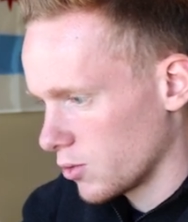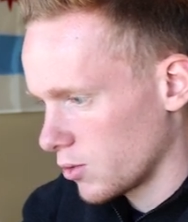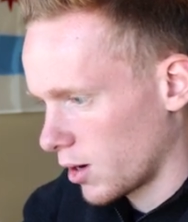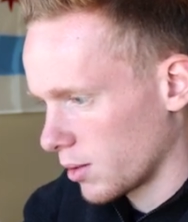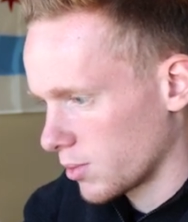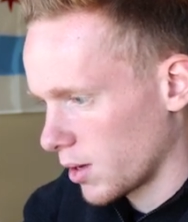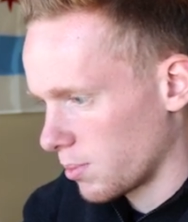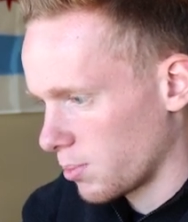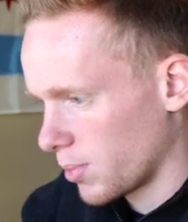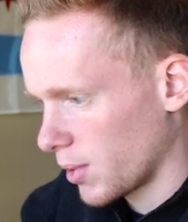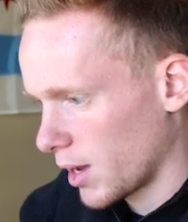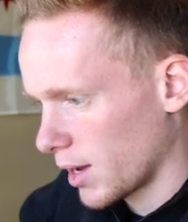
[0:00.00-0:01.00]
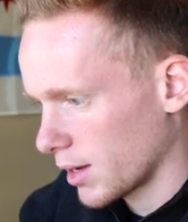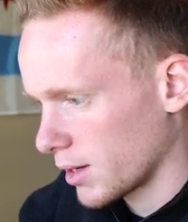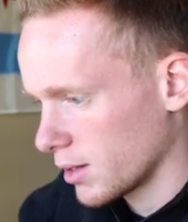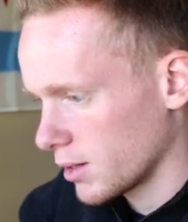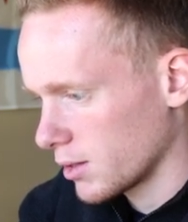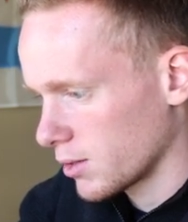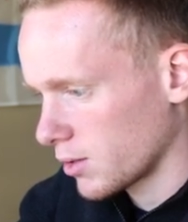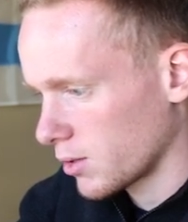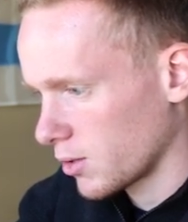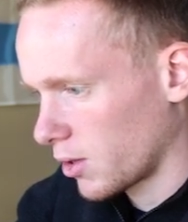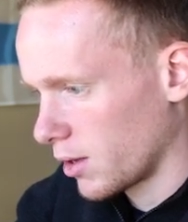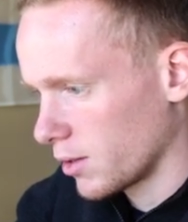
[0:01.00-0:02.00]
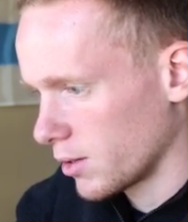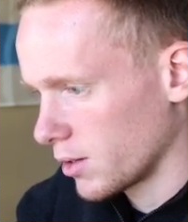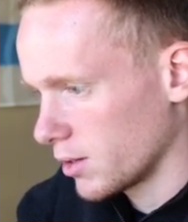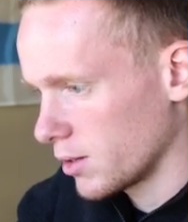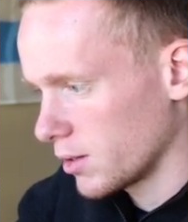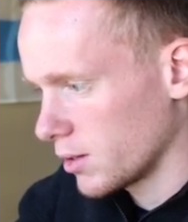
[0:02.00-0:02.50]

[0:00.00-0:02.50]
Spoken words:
drop that back slightly.